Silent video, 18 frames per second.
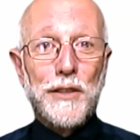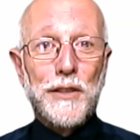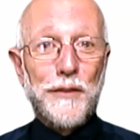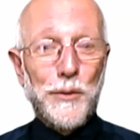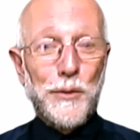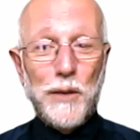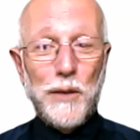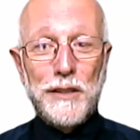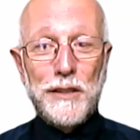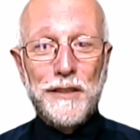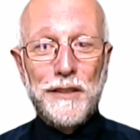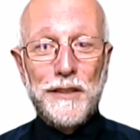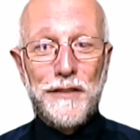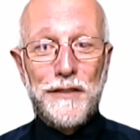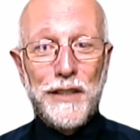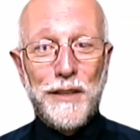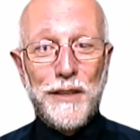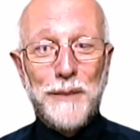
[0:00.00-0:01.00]
If you're watching the
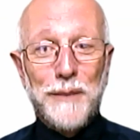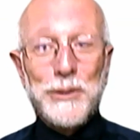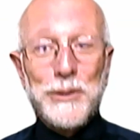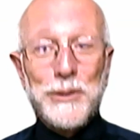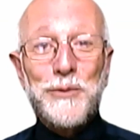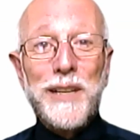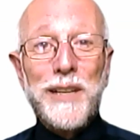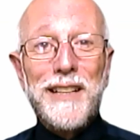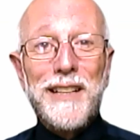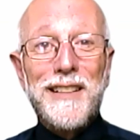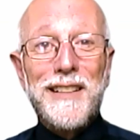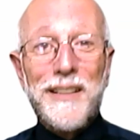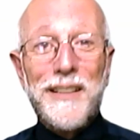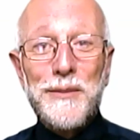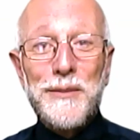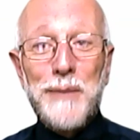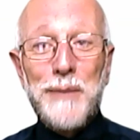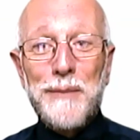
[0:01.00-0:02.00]
video, I'm just waiting,
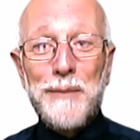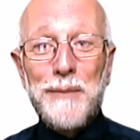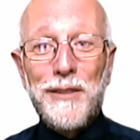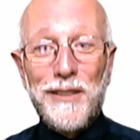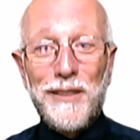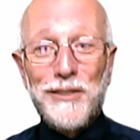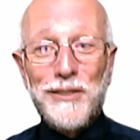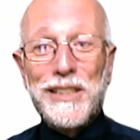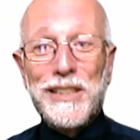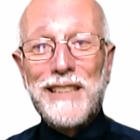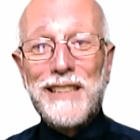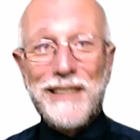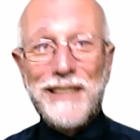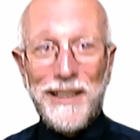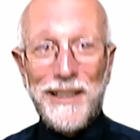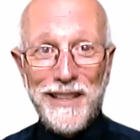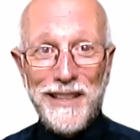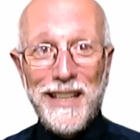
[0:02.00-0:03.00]
giving people a little chance
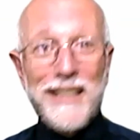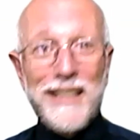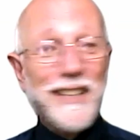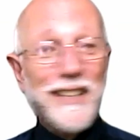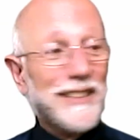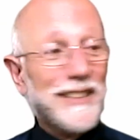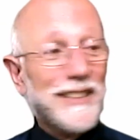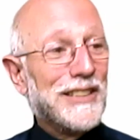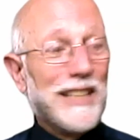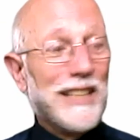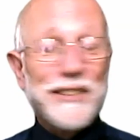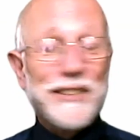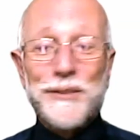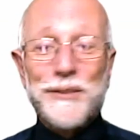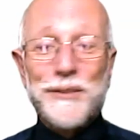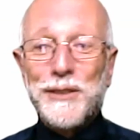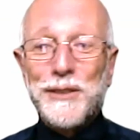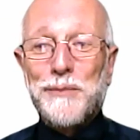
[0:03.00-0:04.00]
to think and a chance
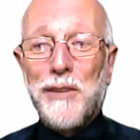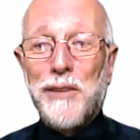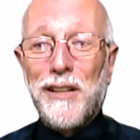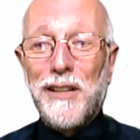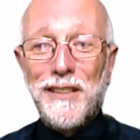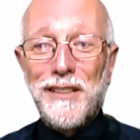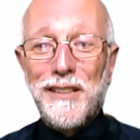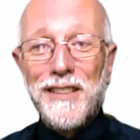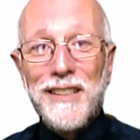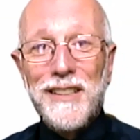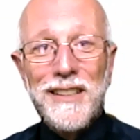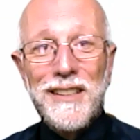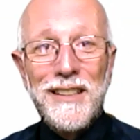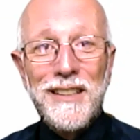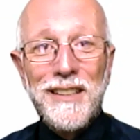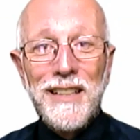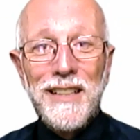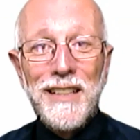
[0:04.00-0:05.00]
to respond.
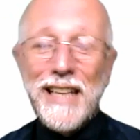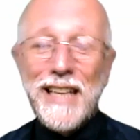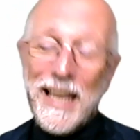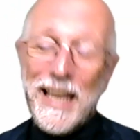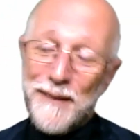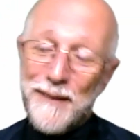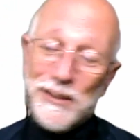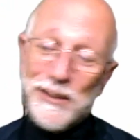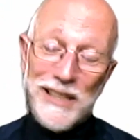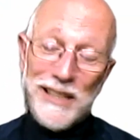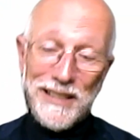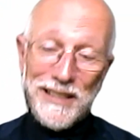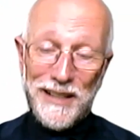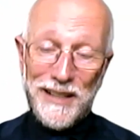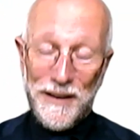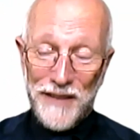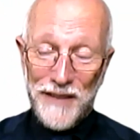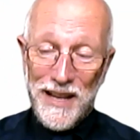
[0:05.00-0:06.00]
Can't emphasize
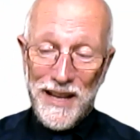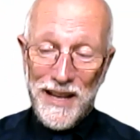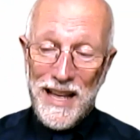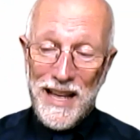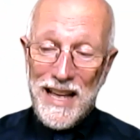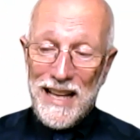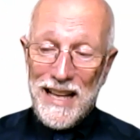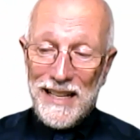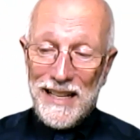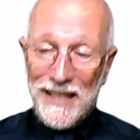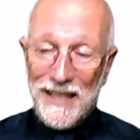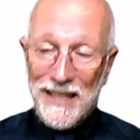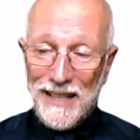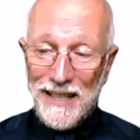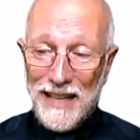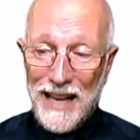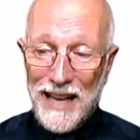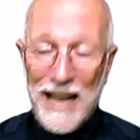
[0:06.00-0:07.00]
enough.
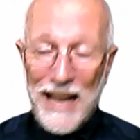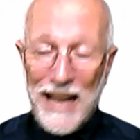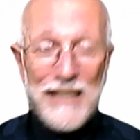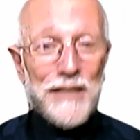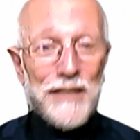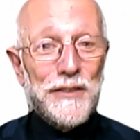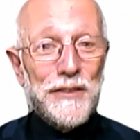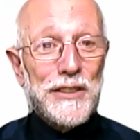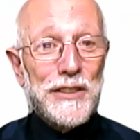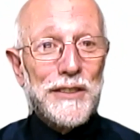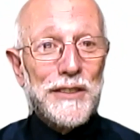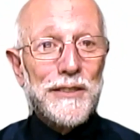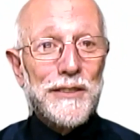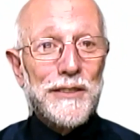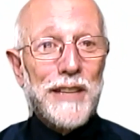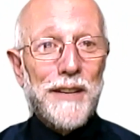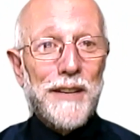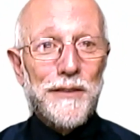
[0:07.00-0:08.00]
As a
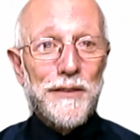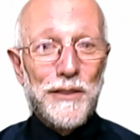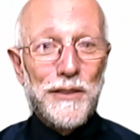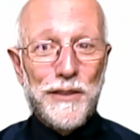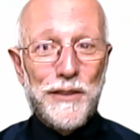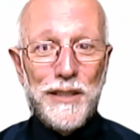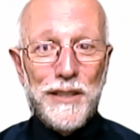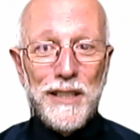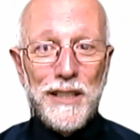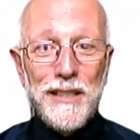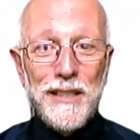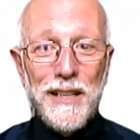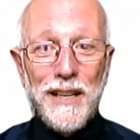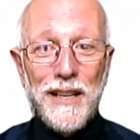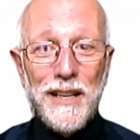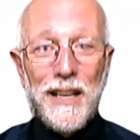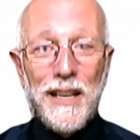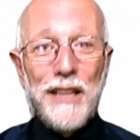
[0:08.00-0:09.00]
facilitator of learning,
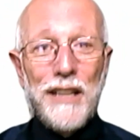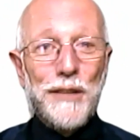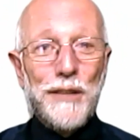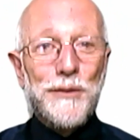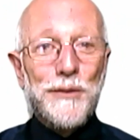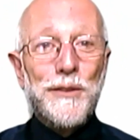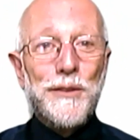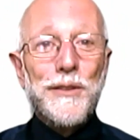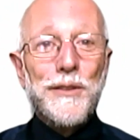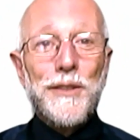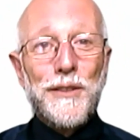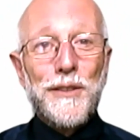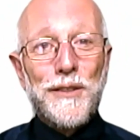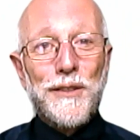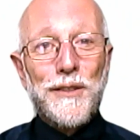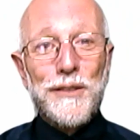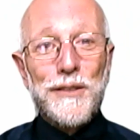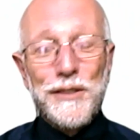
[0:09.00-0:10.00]
you do your
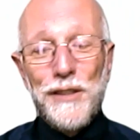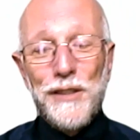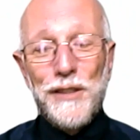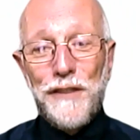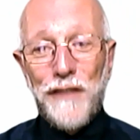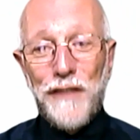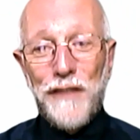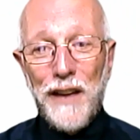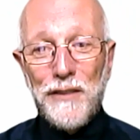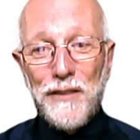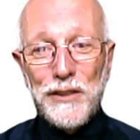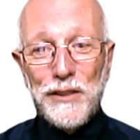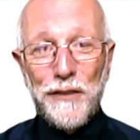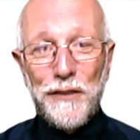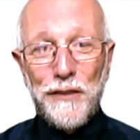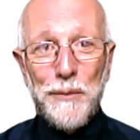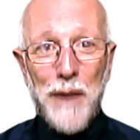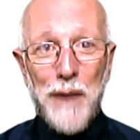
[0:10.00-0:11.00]
learners no favors
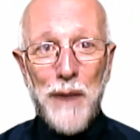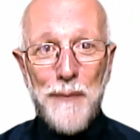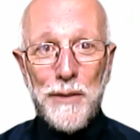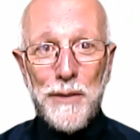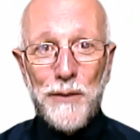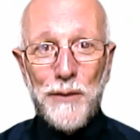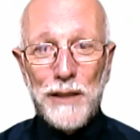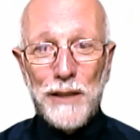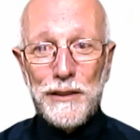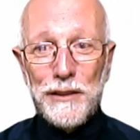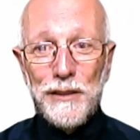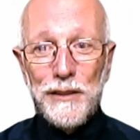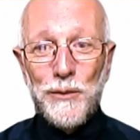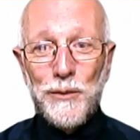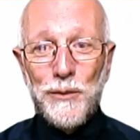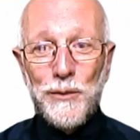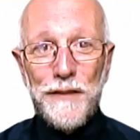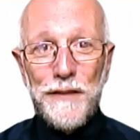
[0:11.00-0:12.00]
if you pop a question,
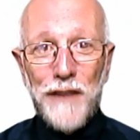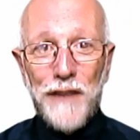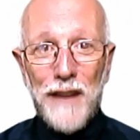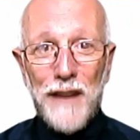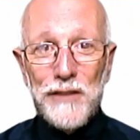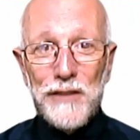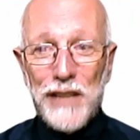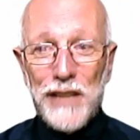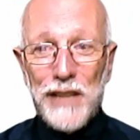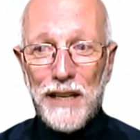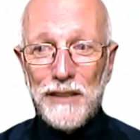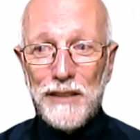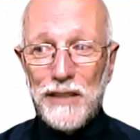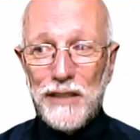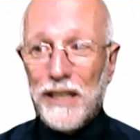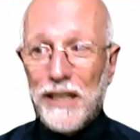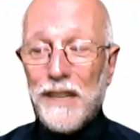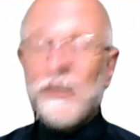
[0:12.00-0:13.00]
wait 5 seconds,
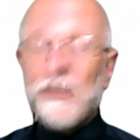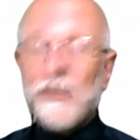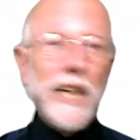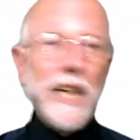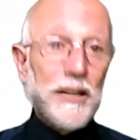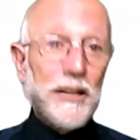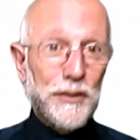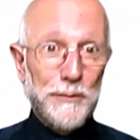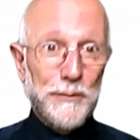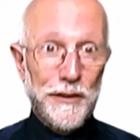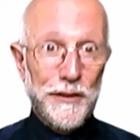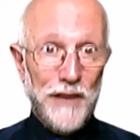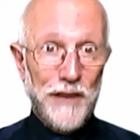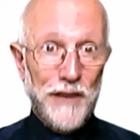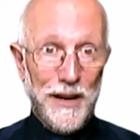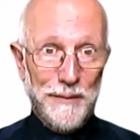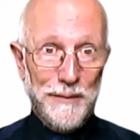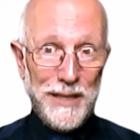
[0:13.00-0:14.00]
and then give the answer and move
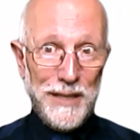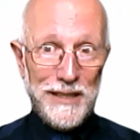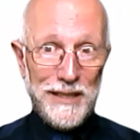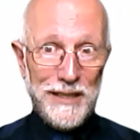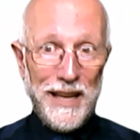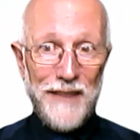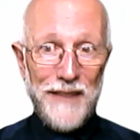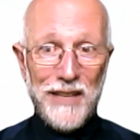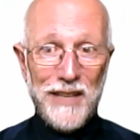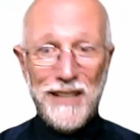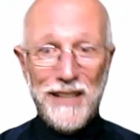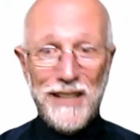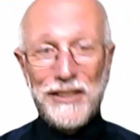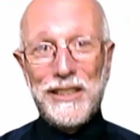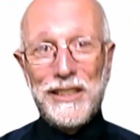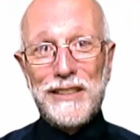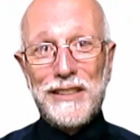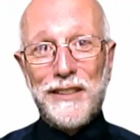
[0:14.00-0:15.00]
on, because they haven't had a
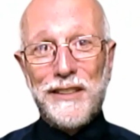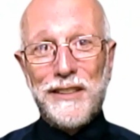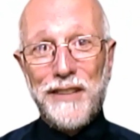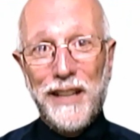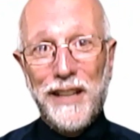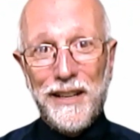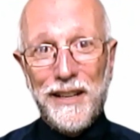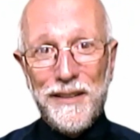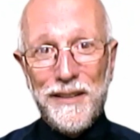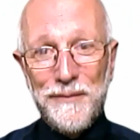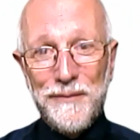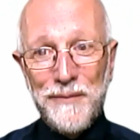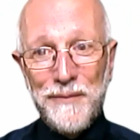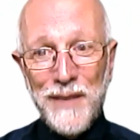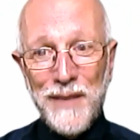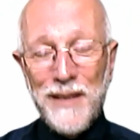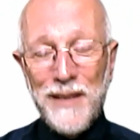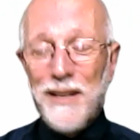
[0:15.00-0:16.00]
chance to think.
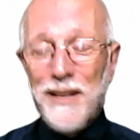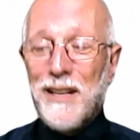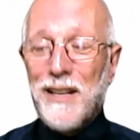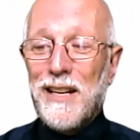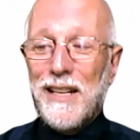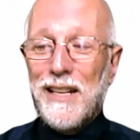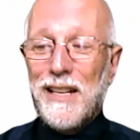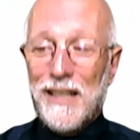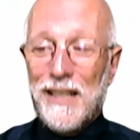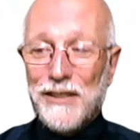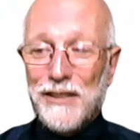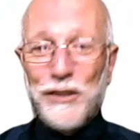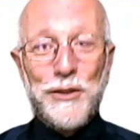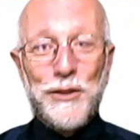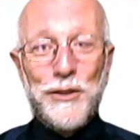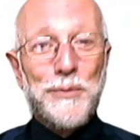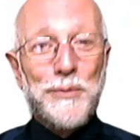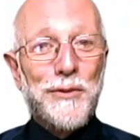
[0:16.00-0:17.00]
there's a
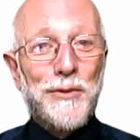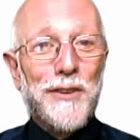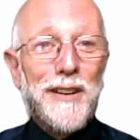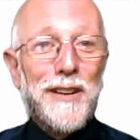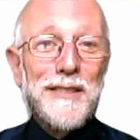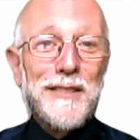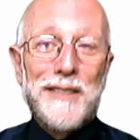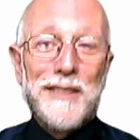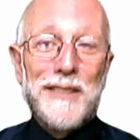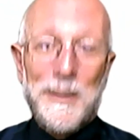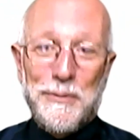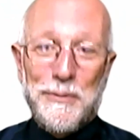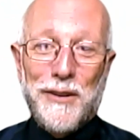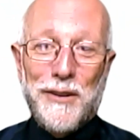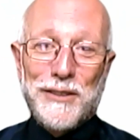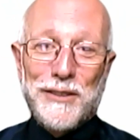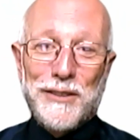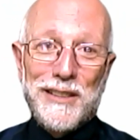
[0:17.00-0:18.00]
two-pronged
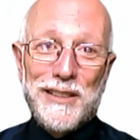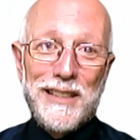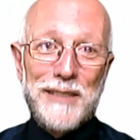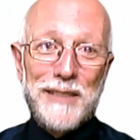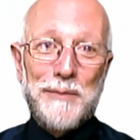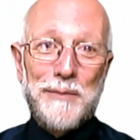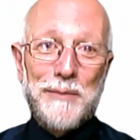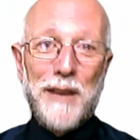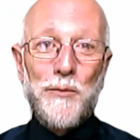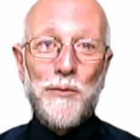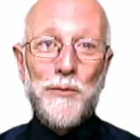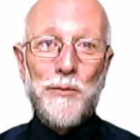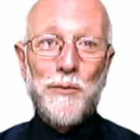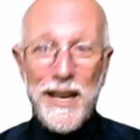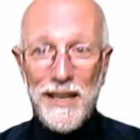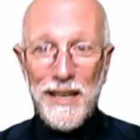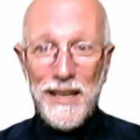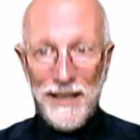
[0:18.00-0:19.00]
approach to this by
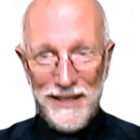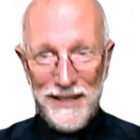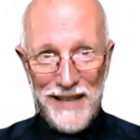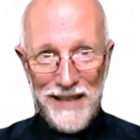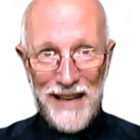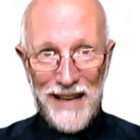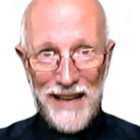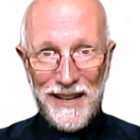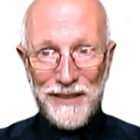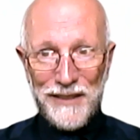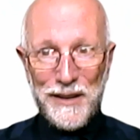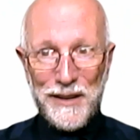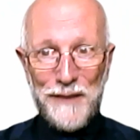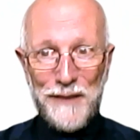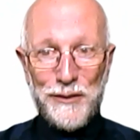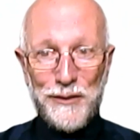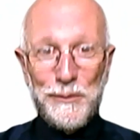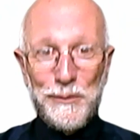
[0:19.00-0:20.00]
waiting that
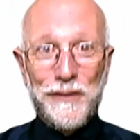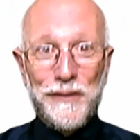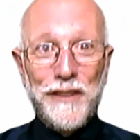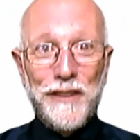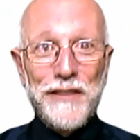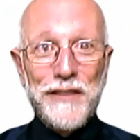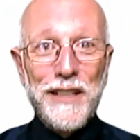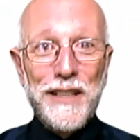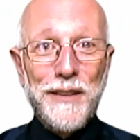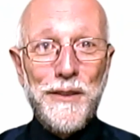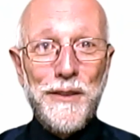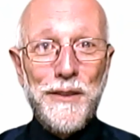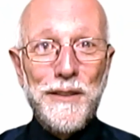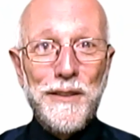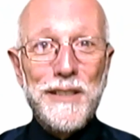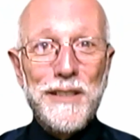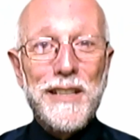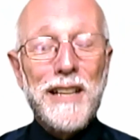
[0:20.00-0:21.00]
uncomfortable 15 or
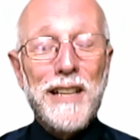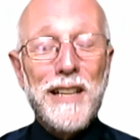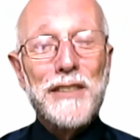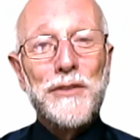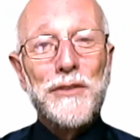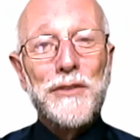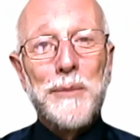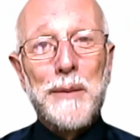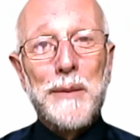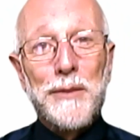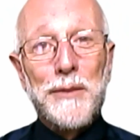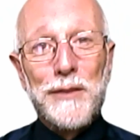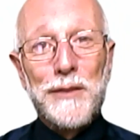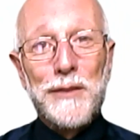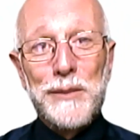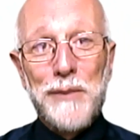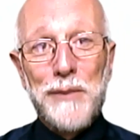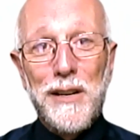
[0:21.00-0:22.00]
30 seconds for people to
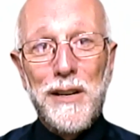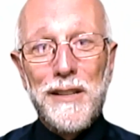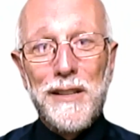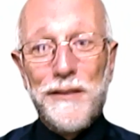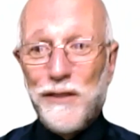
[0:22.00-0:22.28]
respond.